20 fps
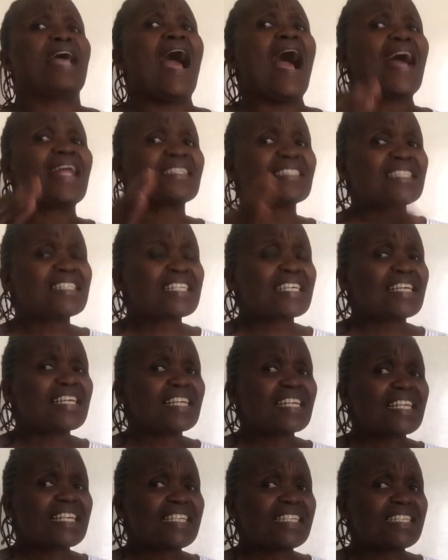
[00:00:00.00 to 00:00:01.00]
until
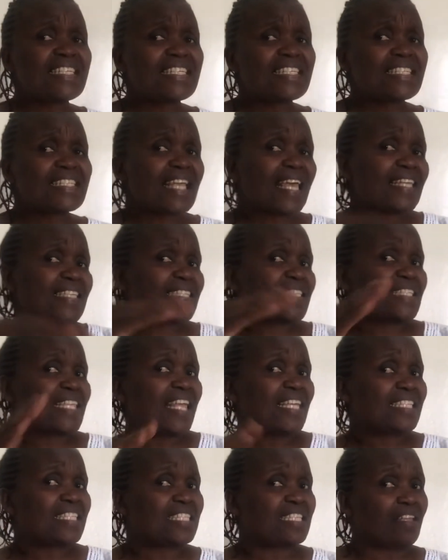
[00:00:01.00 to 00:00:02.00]
it is
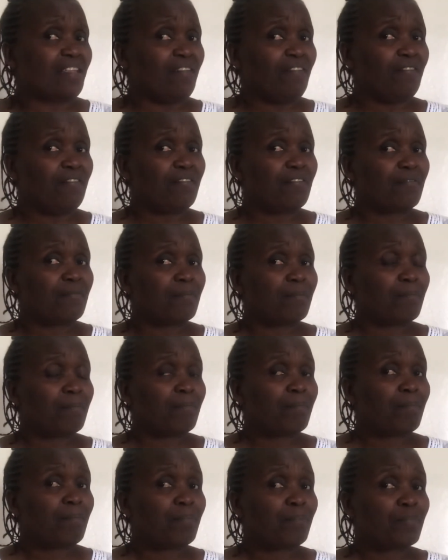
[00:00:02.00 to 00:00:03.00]
excessive.
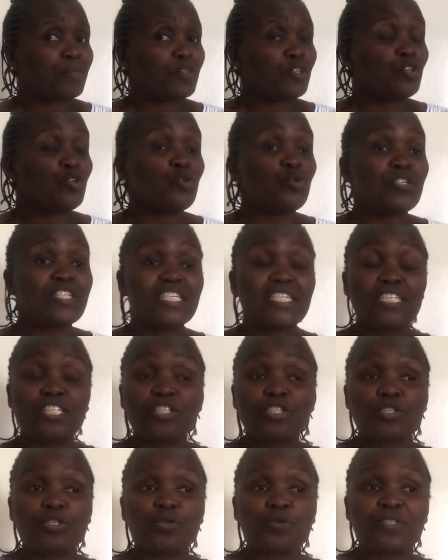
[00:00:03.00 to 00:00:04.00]
You
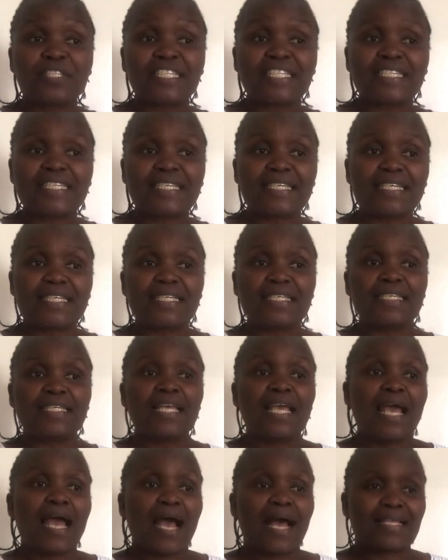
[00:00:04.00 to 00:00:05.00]
need to see
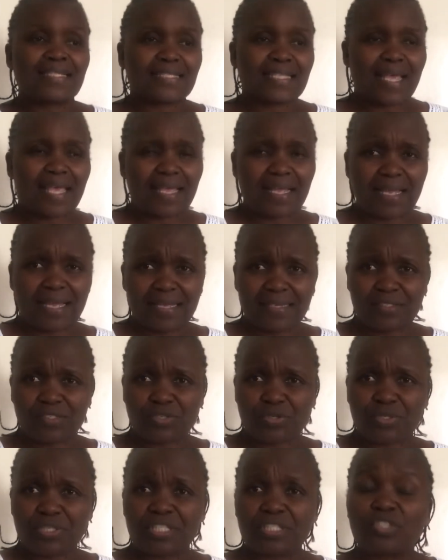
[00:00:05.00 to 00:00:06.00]
a
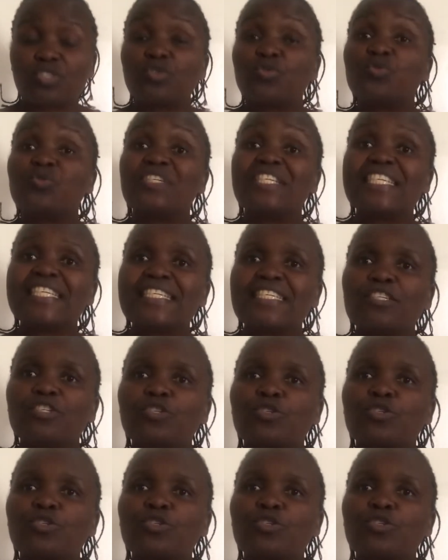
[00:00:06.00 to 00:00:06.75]
psychiatrist, you need